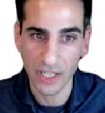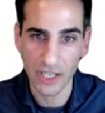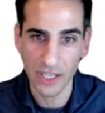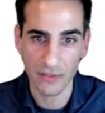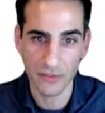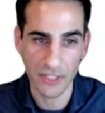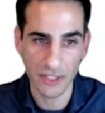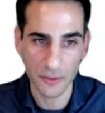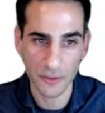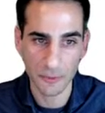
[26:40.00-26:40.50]

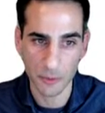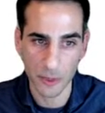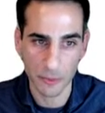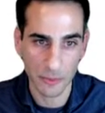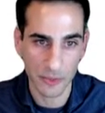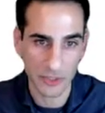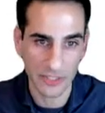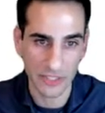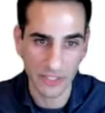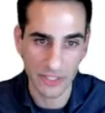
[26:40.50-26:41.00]
of dust
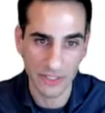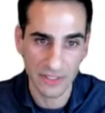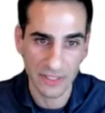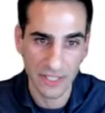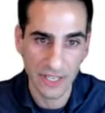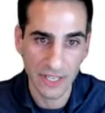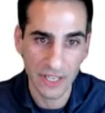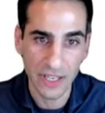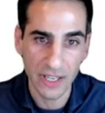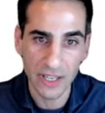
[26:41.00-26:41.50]

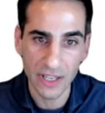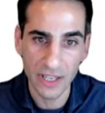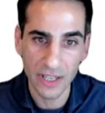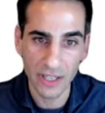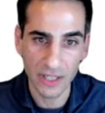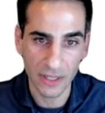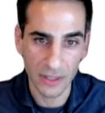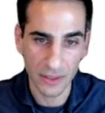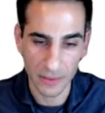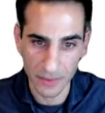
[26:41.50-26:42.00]
properties,
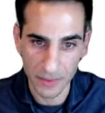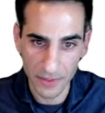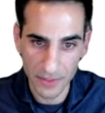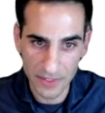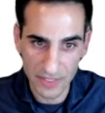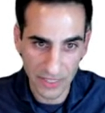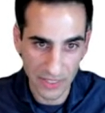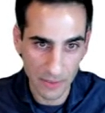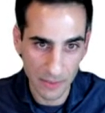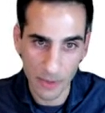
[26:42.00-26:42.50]

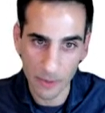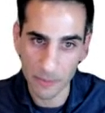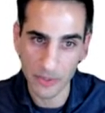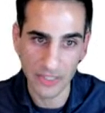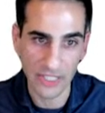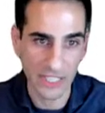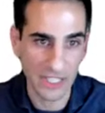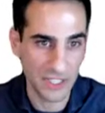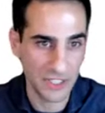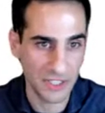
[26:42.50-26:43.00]
stellar
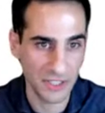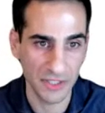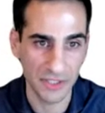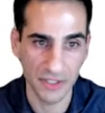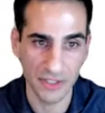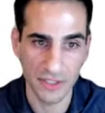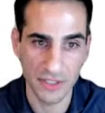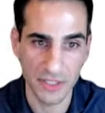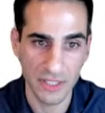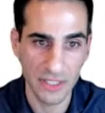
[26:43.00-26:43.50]

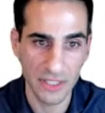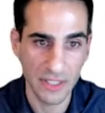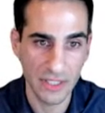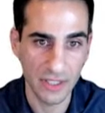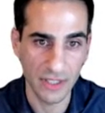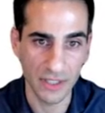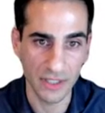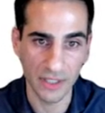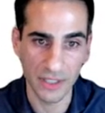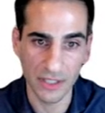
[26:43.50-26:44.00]
populations,
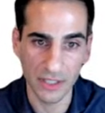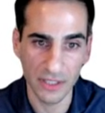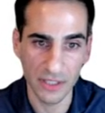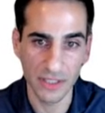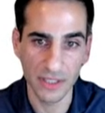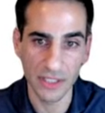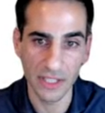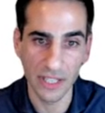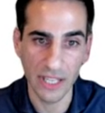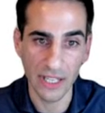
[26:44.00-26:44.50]

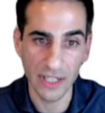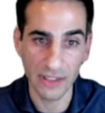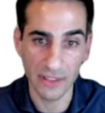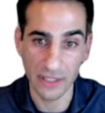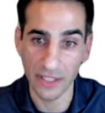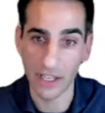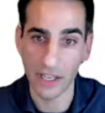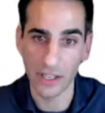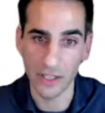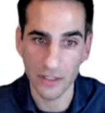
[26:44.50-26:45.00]
and
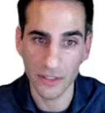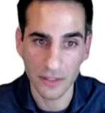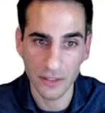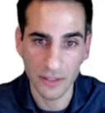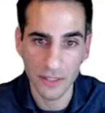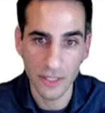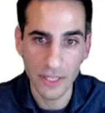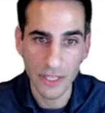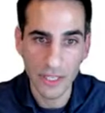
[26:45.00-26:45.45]
anything else.